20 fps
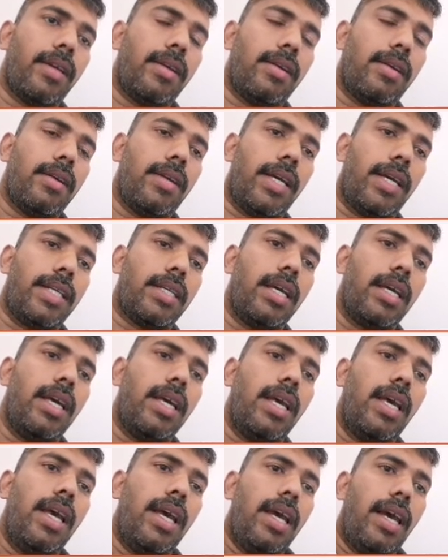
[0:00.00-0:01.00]
right?
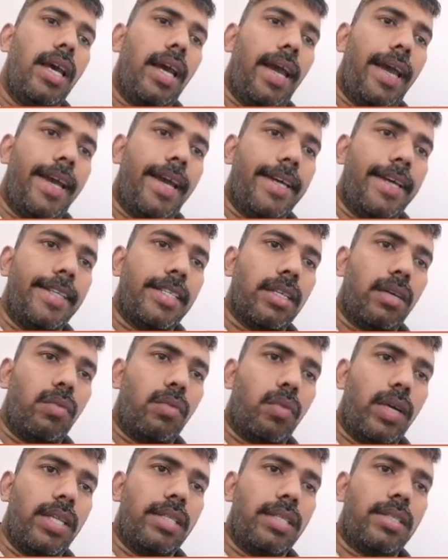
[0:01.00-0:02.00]
And
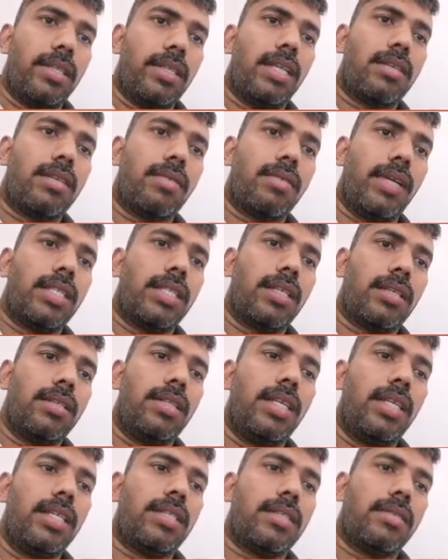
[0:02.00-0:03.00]
once it reaches
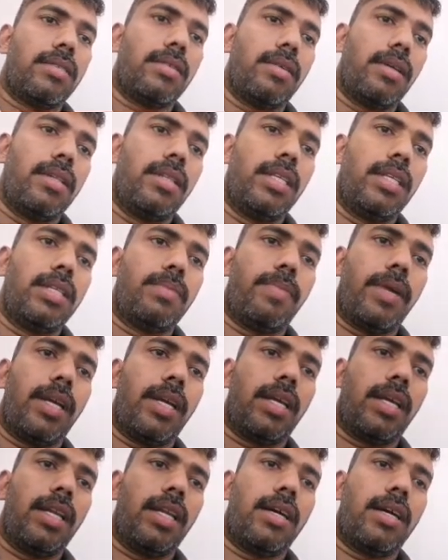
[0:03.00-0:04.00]
this
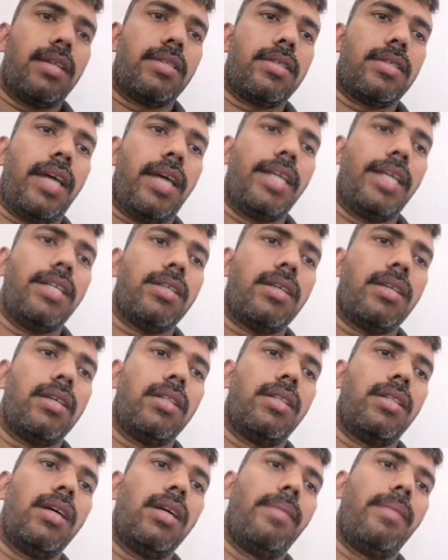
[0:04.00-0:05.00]
particular site,
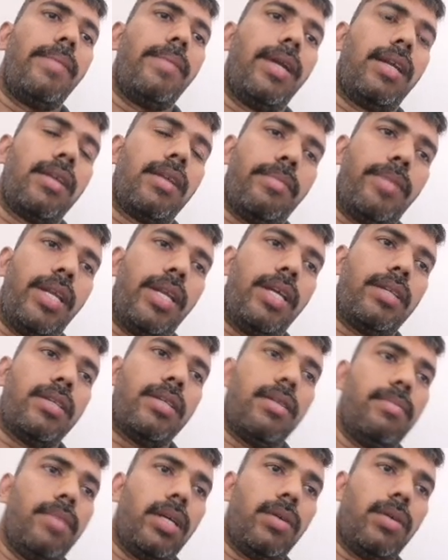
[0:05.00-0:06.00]
there will be
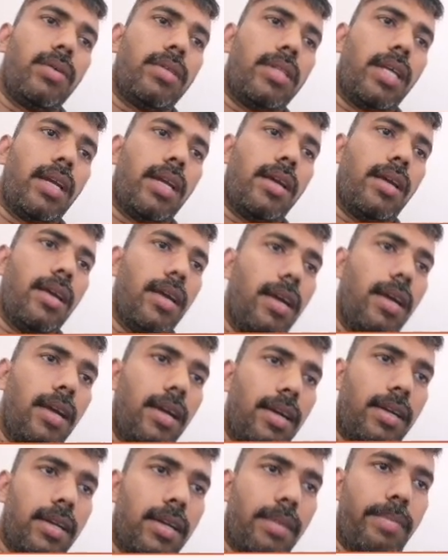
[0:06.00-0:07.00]
termination because there are
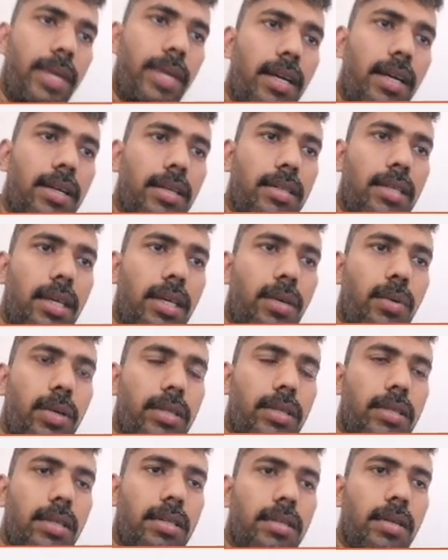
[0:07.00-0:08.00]
terminator
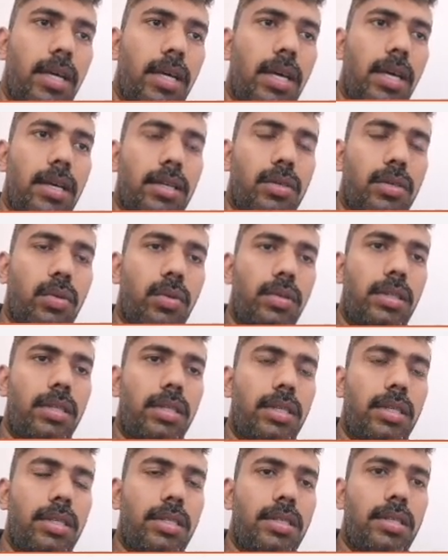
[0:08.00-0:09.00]
sequences. So
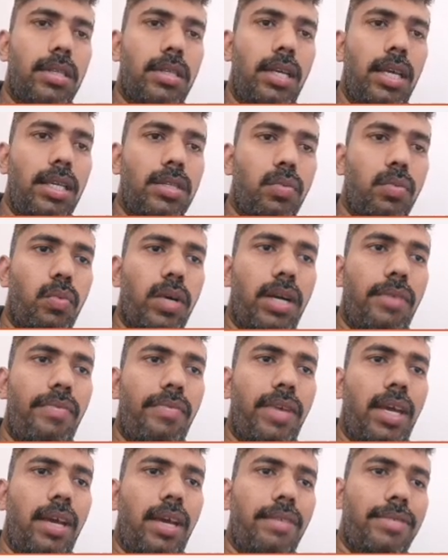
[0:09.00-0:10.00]
this is what
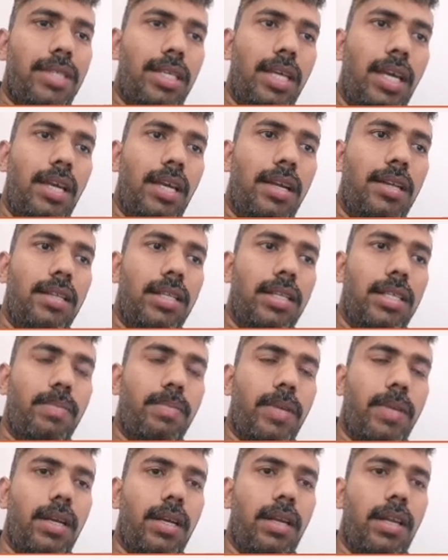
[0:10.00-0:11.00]
we have seen in this
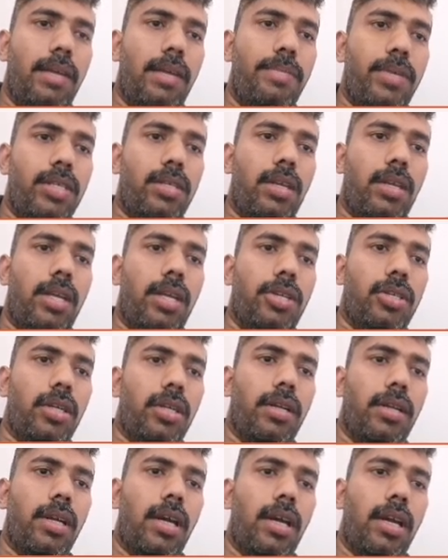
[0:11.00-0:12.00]
particular
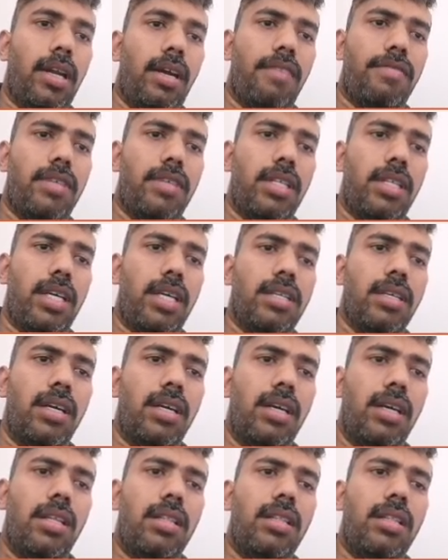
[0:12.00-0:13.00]
presentation, and after that
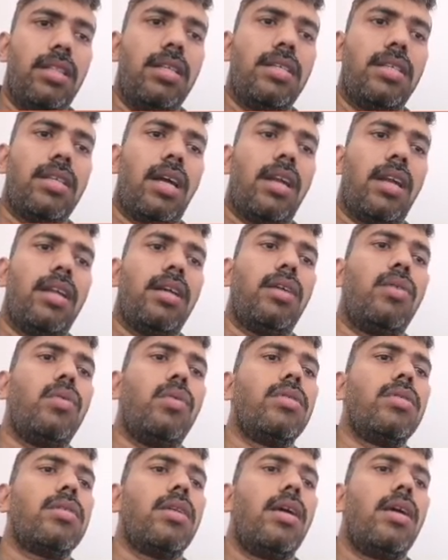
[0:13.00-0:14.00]
this
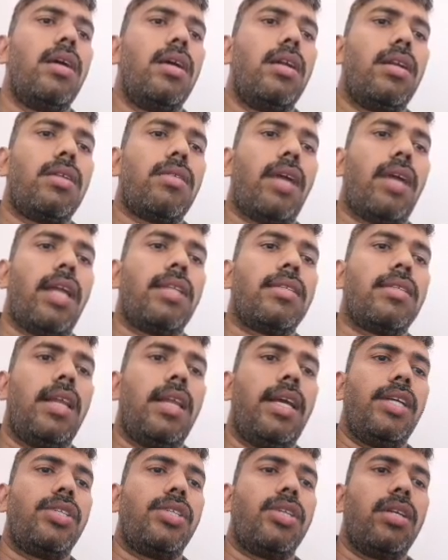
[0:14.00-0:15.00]
undergoes
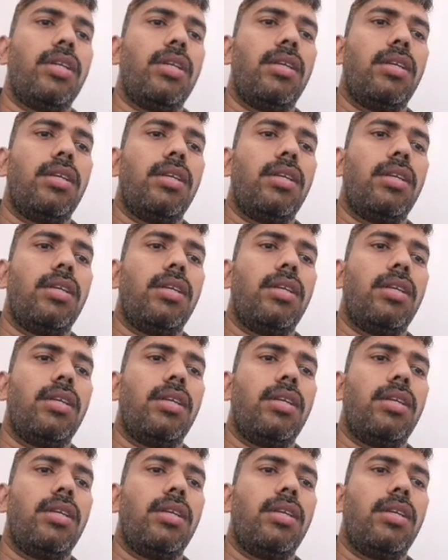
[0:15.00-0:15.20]
translation